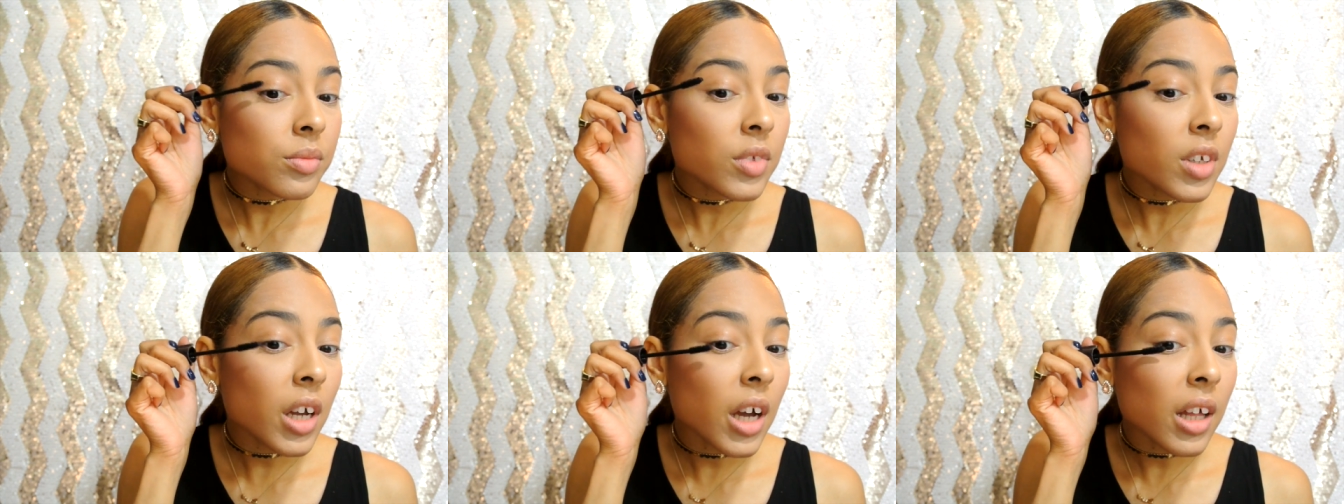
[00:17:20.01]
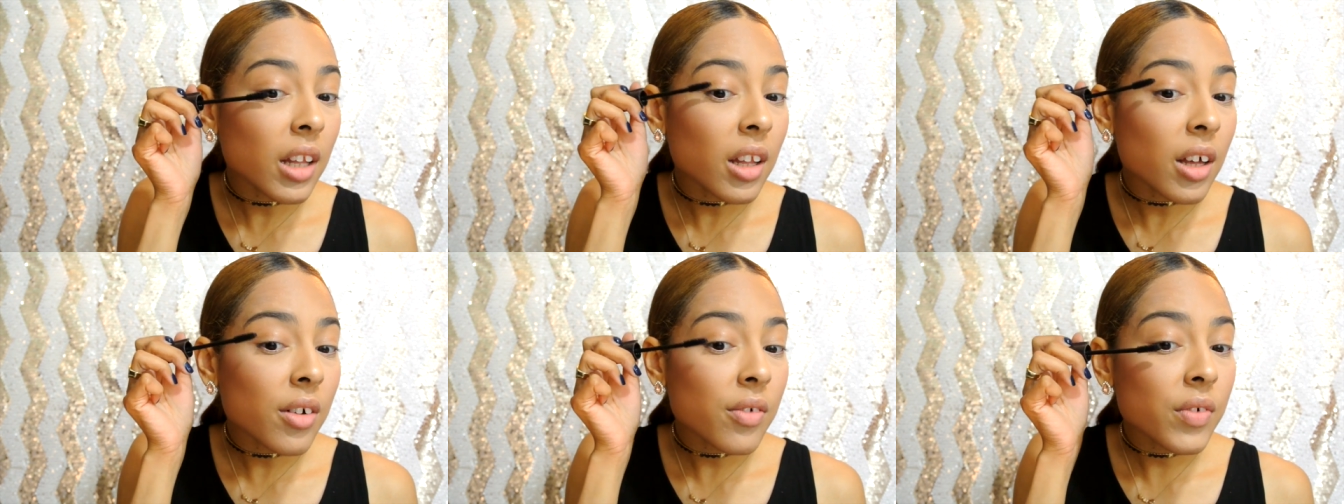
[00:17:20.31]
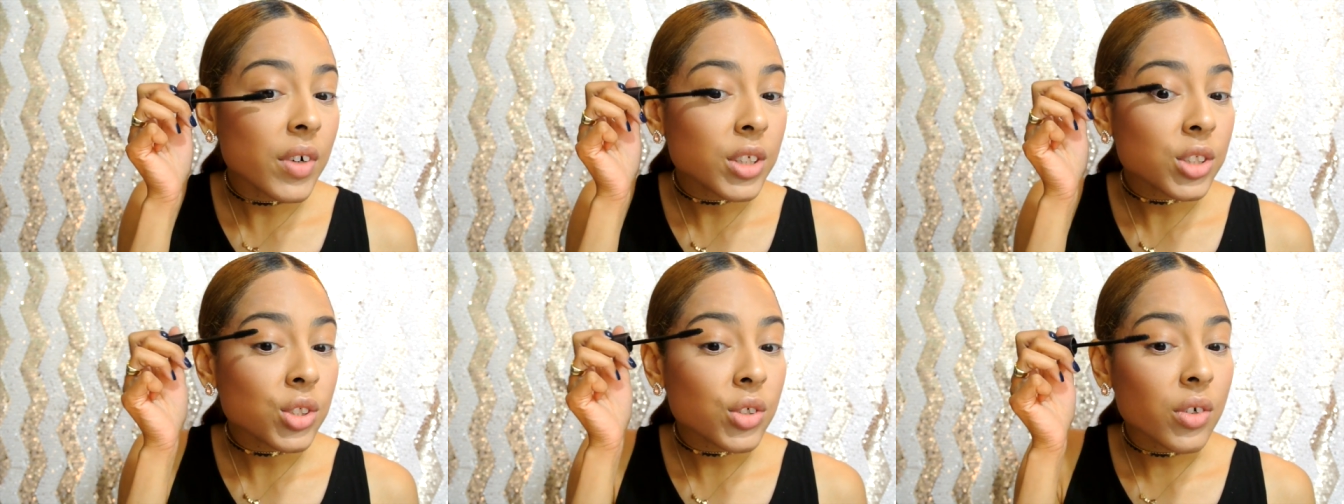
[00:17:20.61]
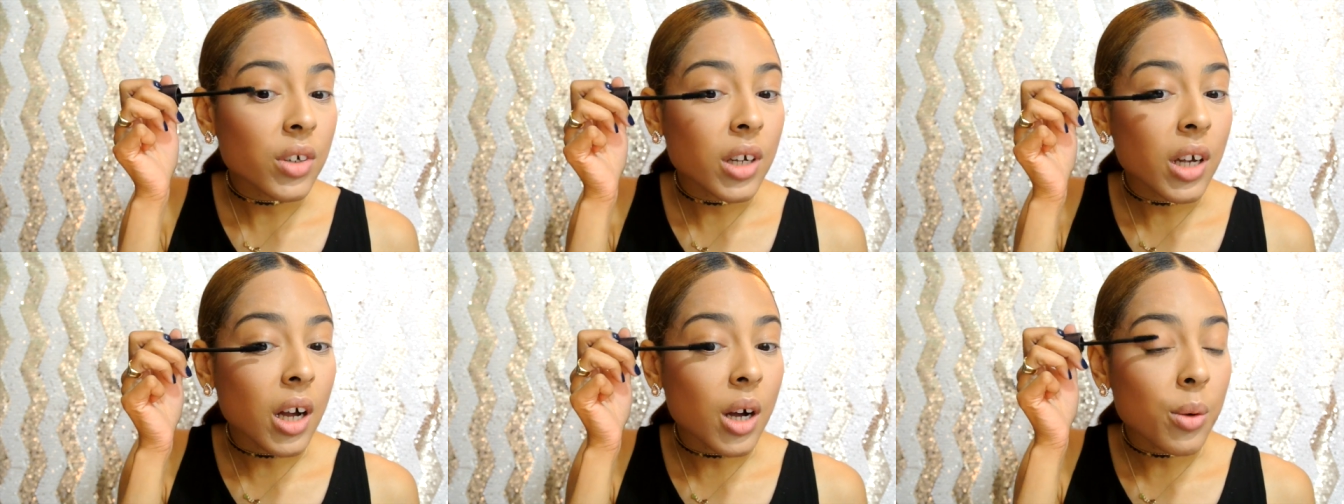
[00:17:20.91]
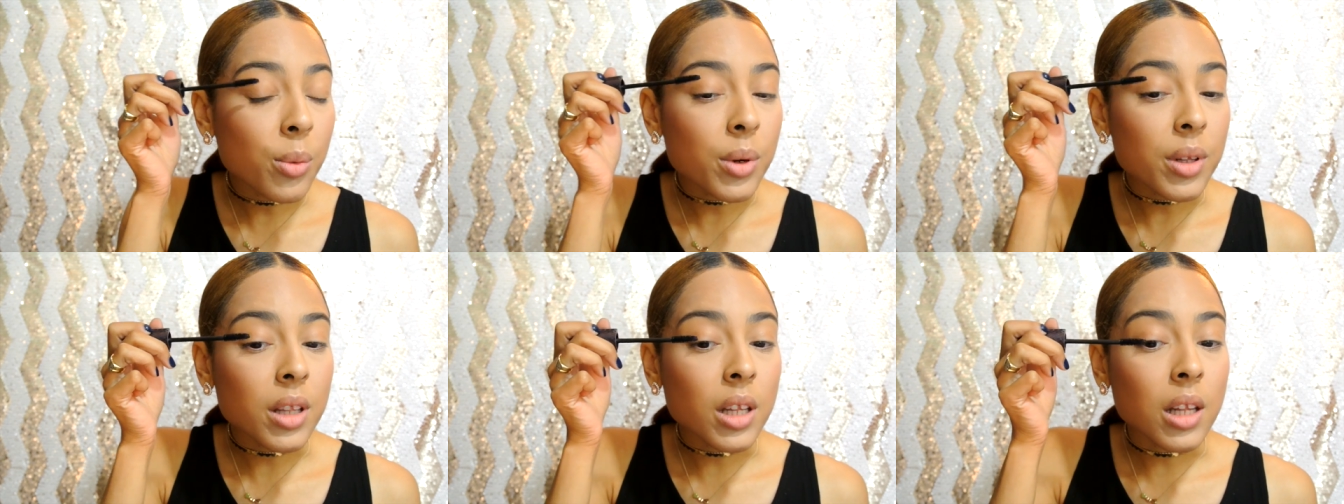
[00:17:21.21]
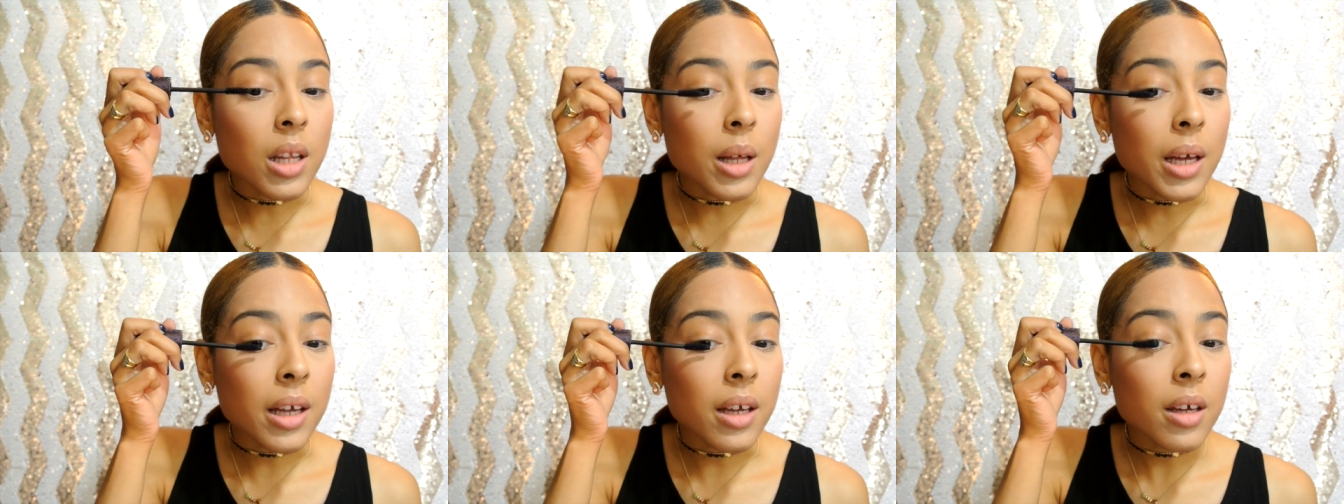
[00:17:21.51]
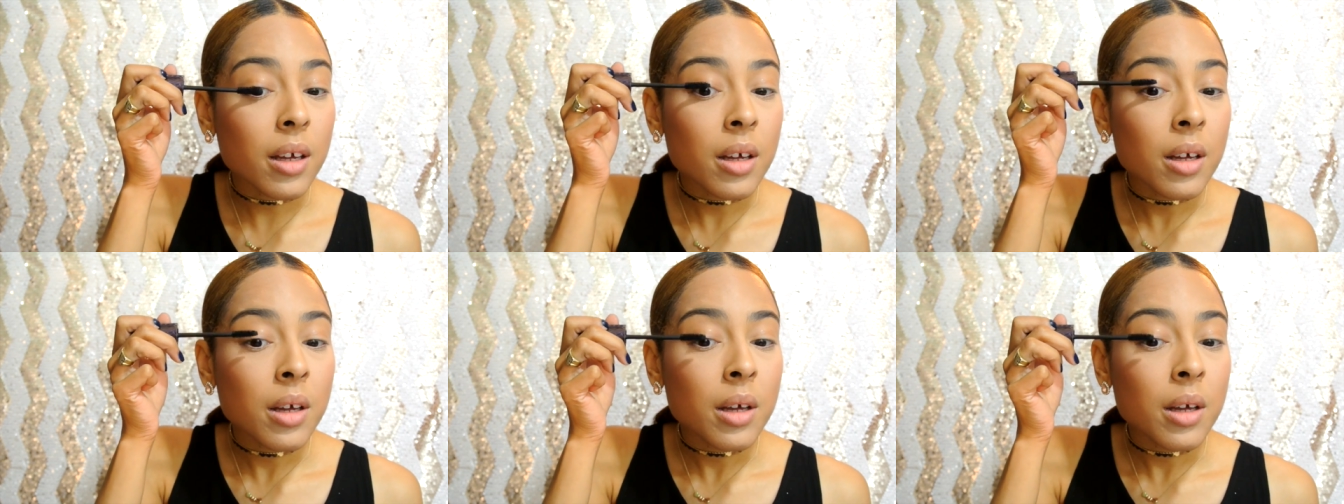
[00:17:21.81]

I love venturing out with like